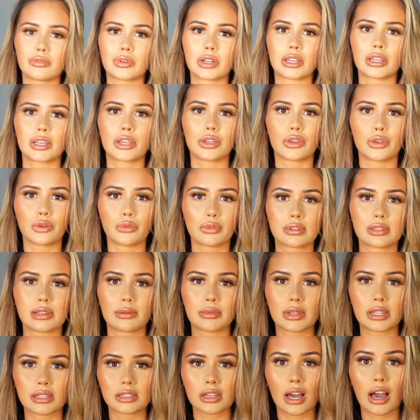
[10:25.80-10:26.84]
really cute with
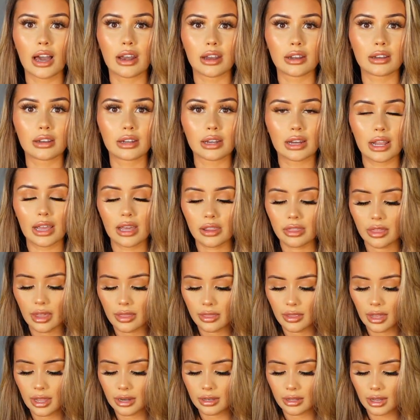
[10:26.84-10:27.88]
something tight underneath
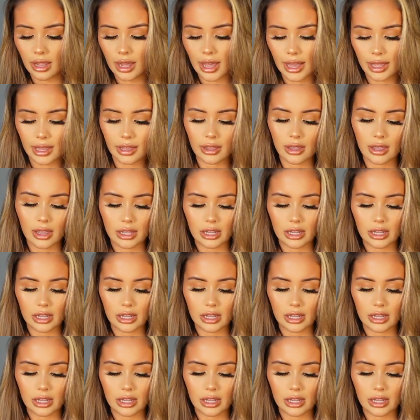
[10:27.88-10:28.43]
and then like